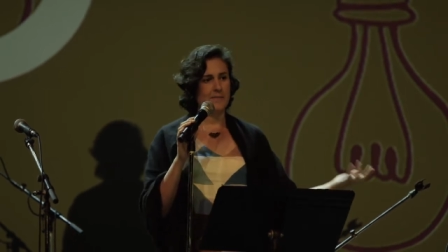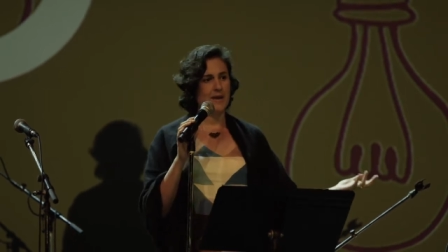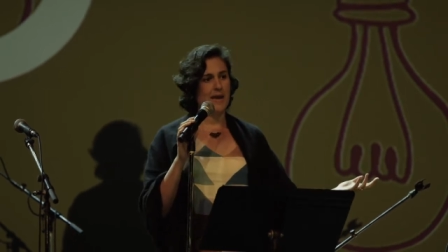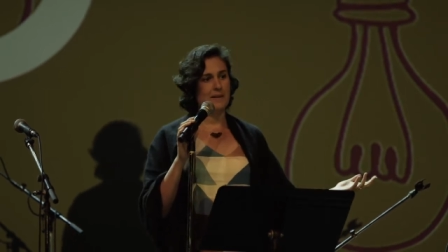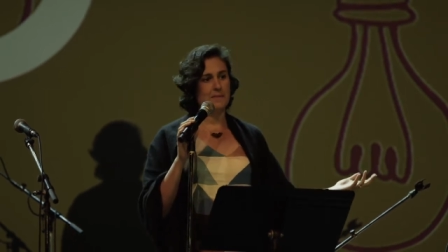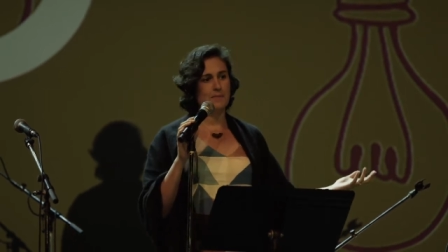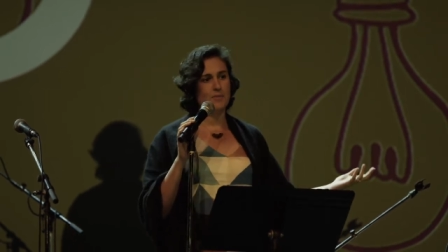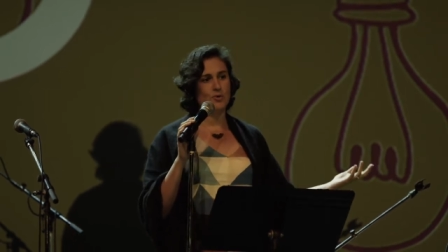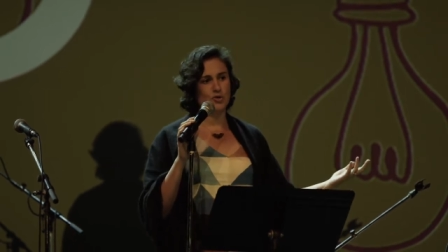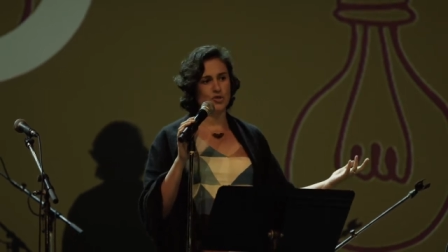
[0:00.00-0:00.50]

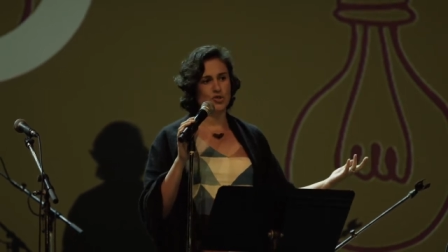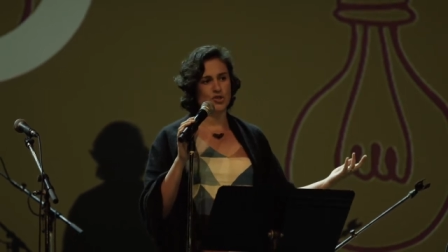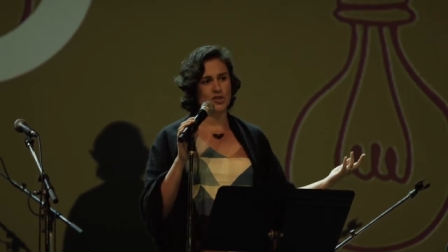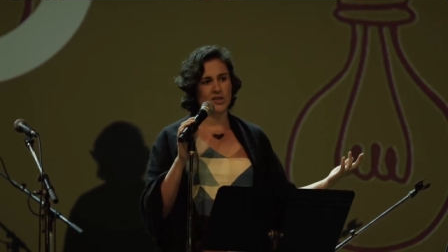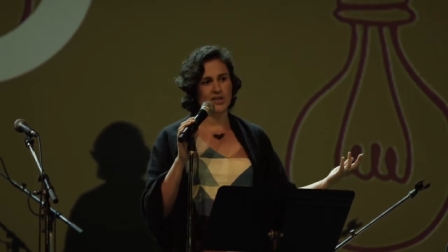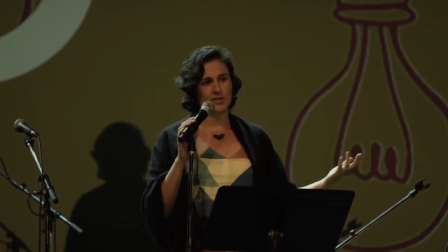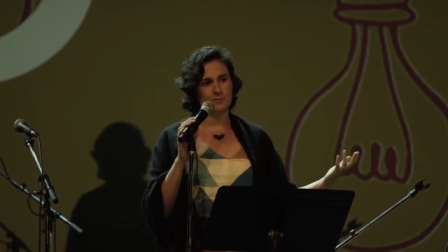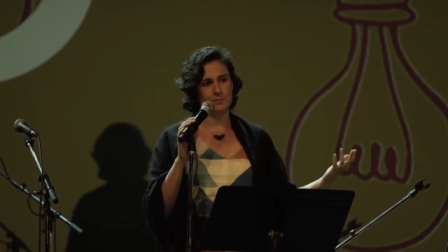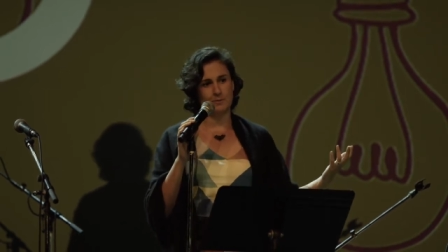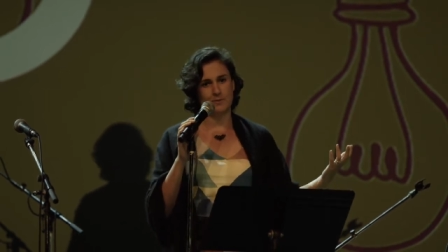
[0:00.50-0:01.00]
and more
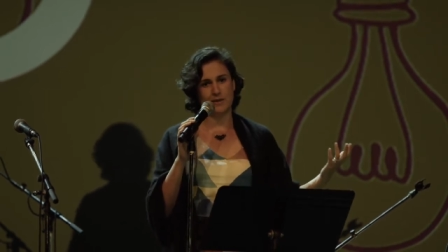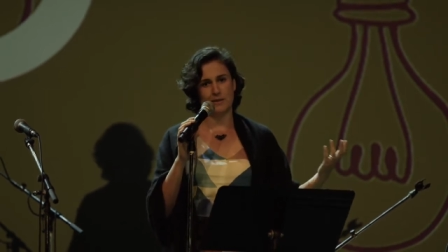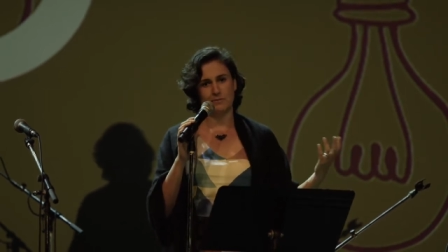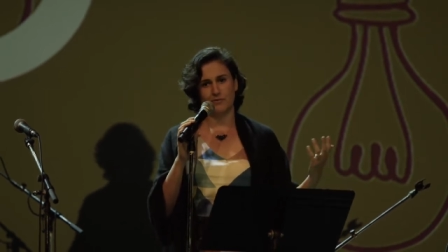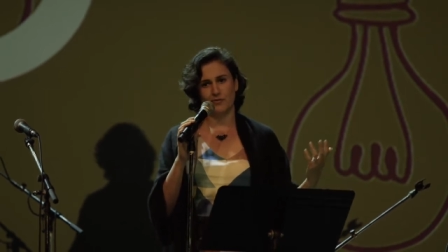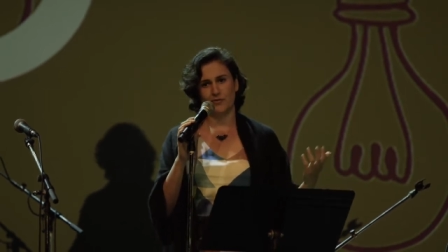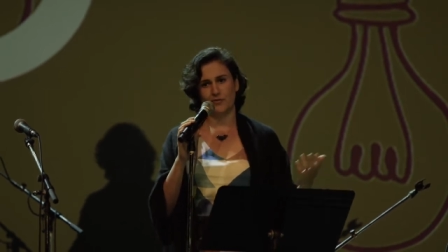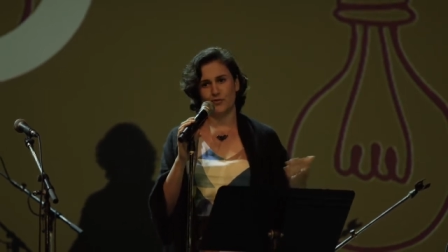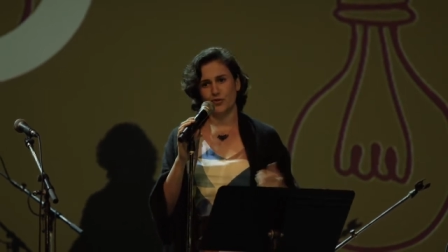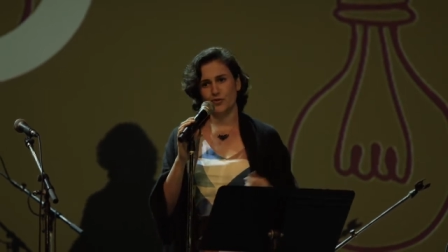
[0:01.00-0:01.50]
Shakespeare being
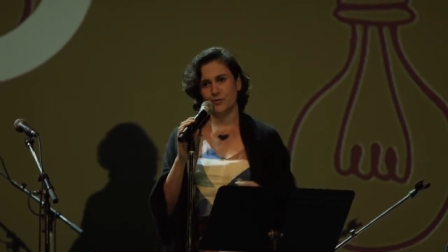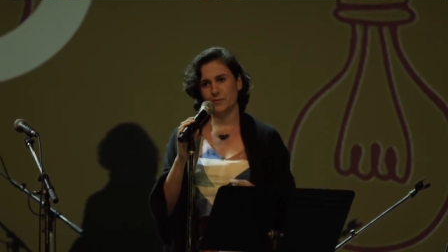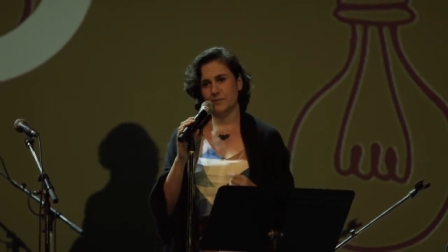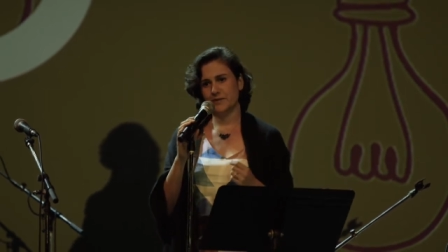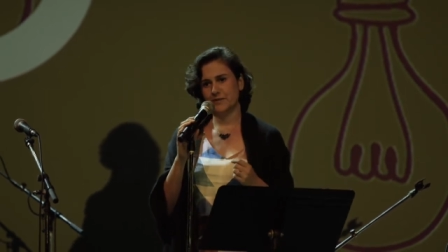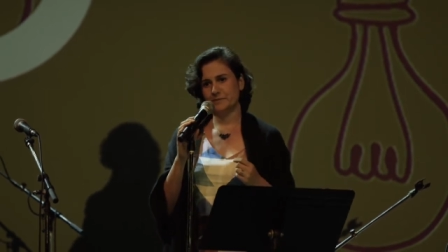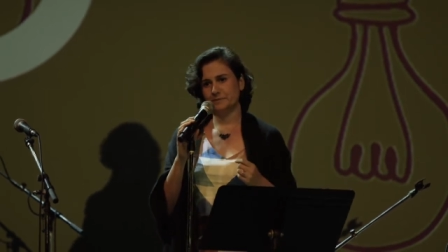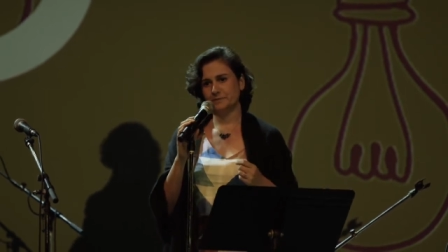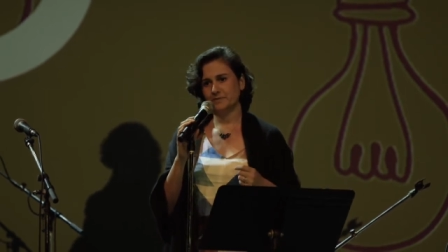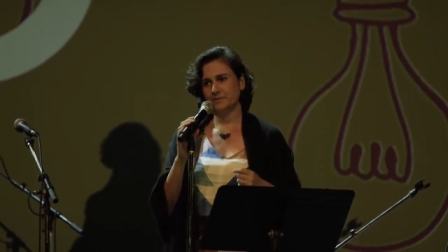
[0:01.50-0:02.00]

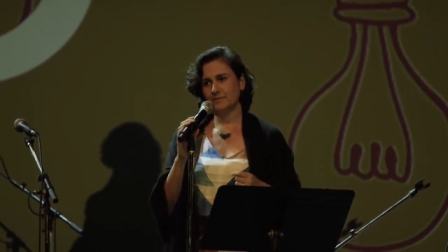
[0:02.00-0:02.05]
performed.